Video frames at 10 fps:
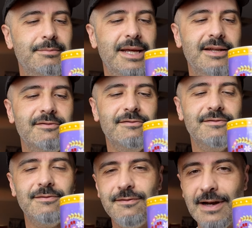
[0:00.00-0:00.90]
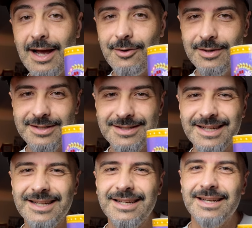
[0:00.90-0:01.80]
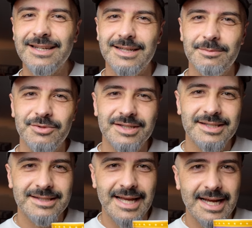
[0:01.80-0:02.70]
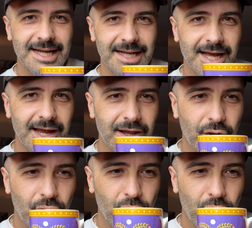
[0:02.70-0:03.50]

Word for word: made of flowers, because I'm just that kind of guy.